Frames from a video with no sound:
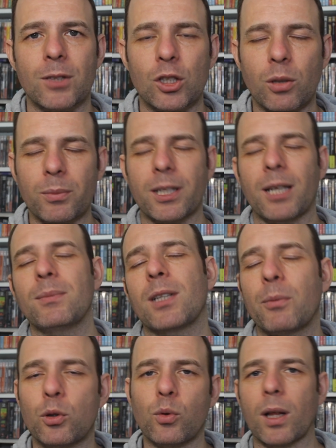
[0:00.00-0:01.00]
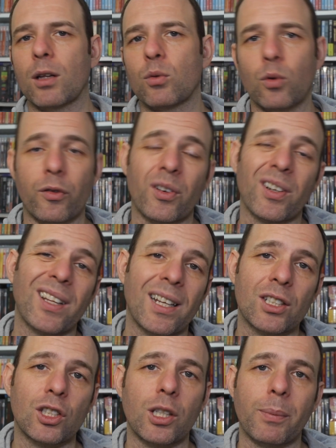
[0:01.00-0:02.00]
sometimes I would rather go for
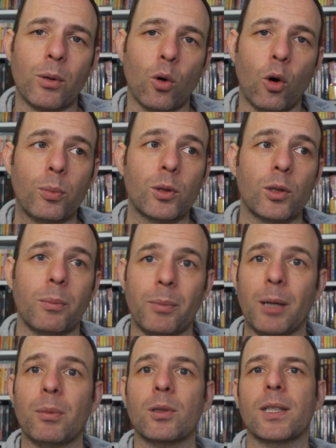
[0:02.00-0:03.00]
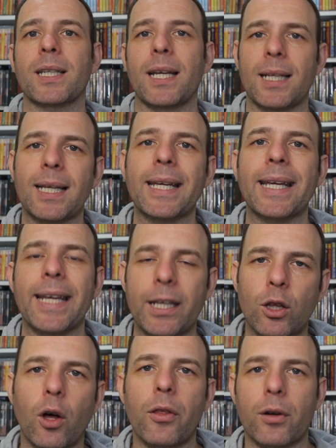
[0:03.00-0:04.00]
that cheaper option and be able to get
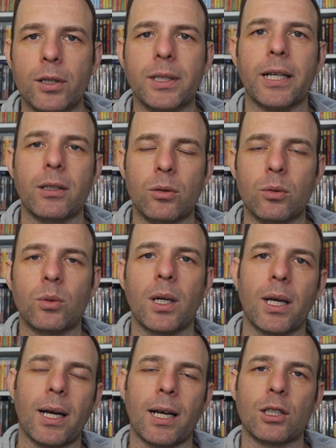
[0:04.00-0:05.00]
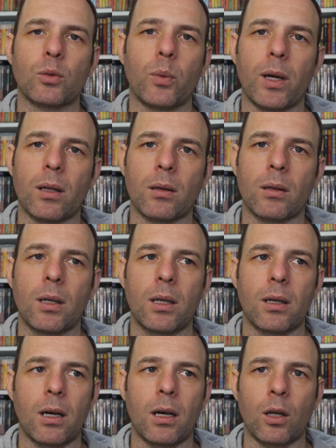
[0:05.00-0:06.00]
another title as well
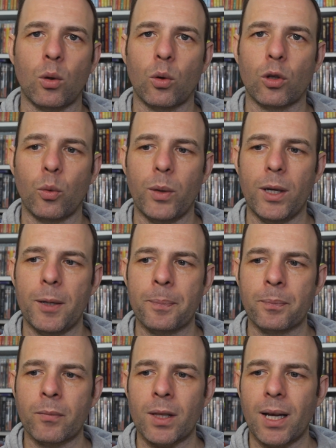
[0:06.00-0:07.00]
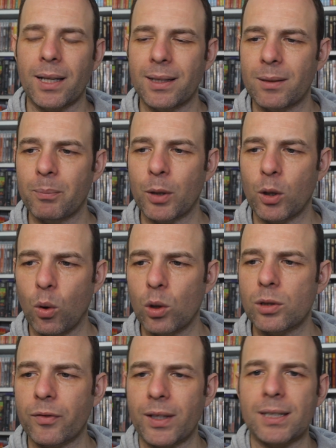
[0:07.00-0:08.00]
along the way. And
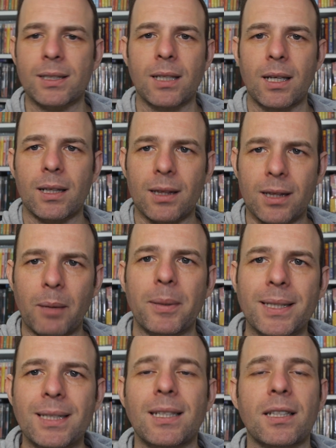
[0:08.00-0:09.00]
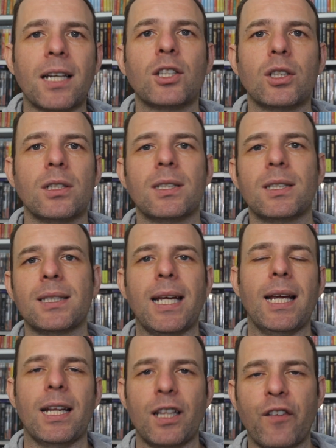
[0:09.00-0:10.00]
because of this limited edition
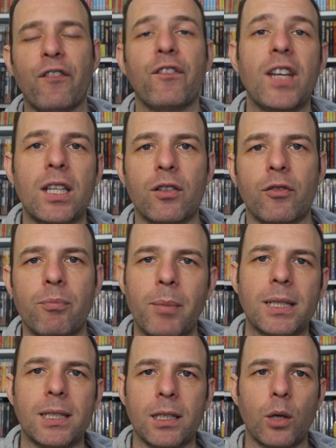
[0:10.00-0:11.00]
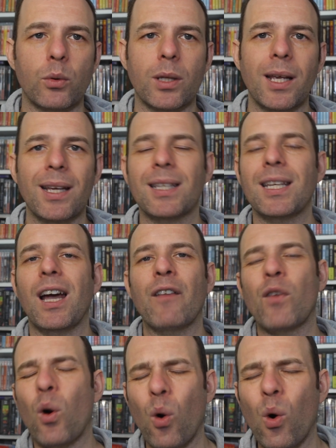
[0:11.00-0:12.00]
set and the fear of missing out, you
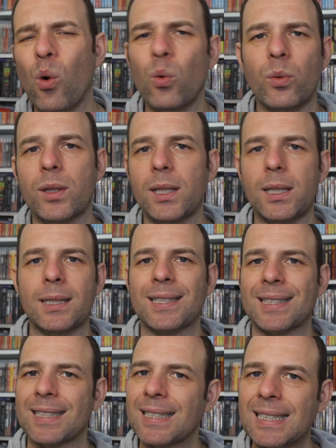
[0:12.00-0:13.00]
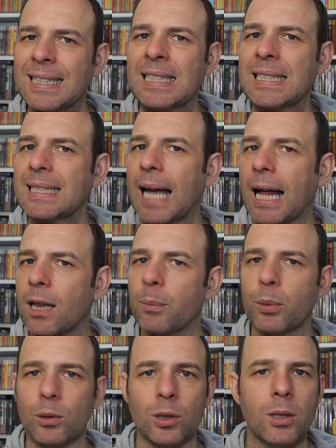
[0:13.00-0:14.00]
have all these
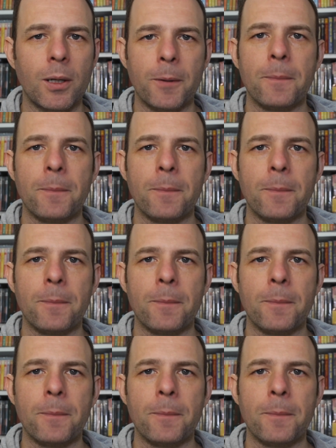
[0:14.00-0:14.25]
scalpers,